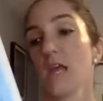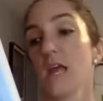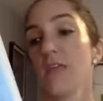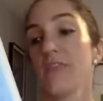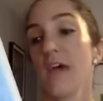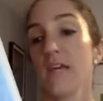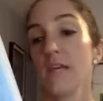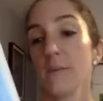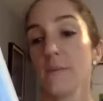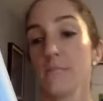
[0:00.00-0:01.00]
Then
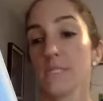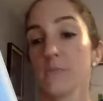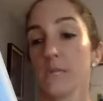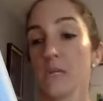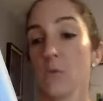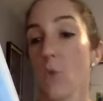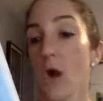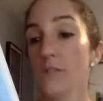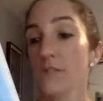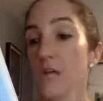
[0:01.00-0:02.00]
Miss Binny
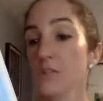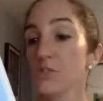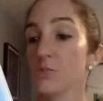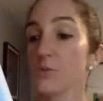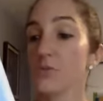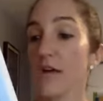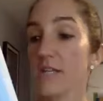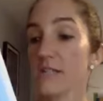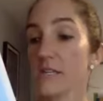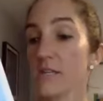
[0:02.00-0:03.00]
walked on
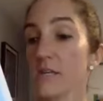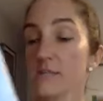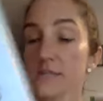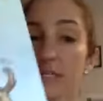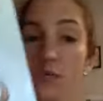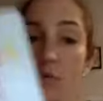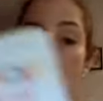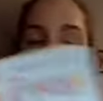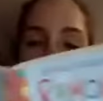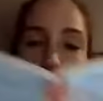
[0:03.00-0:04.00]
supervising seat work.